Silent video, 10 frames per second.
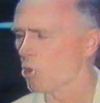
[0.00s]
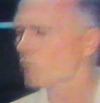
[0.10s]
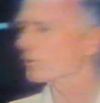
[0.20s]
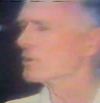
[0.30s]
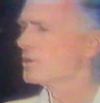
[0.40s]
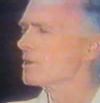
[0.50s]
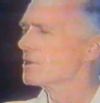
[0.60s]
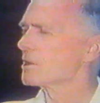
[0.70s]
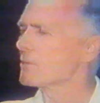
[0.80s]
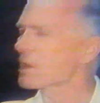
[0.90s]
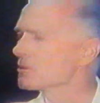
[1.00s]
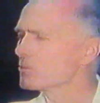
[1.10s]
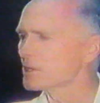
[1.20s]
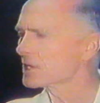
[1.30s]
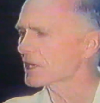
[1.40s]
over a matter
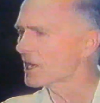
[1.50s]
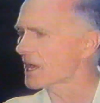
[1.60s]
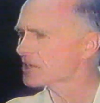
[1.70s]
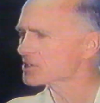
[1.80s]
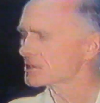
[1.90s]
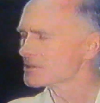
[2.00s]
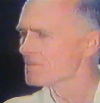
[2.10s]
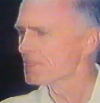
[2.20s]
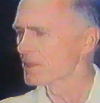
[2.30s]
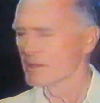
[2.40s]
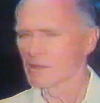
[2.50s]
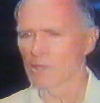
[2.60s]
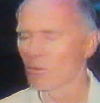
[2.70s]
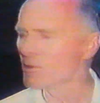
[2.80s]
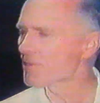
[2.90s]
wouldn't take a license. The
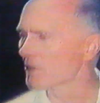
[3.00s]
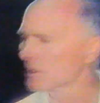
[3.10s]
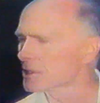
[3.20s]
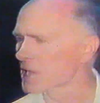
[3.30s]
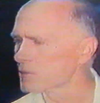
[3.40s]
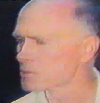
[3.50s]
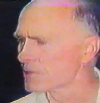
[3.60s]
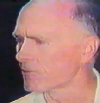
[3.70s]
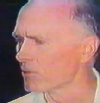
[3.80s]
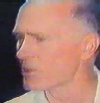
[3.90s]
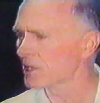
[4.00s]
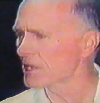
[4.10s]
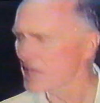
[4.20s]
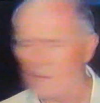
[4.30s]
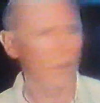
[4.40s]
only thing that keeps me from being a
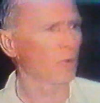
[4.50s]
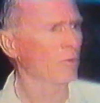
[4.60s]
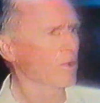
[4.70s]
hero